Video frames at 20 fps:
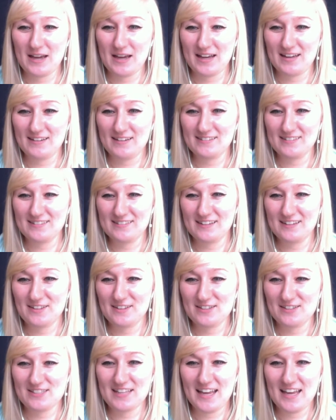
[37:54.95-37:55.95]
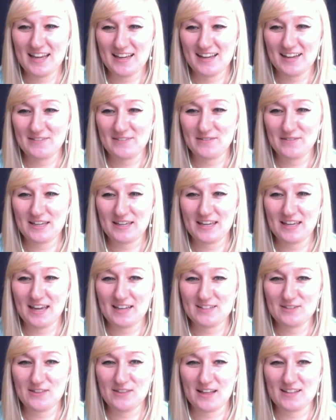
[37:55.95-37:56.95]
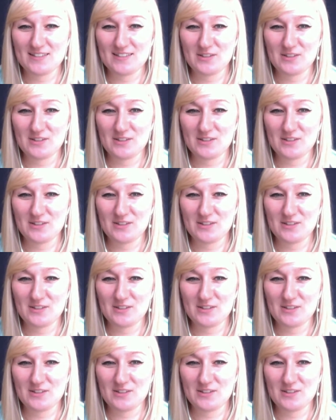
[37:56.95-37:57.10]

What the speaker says: out of another state, and we can't do that.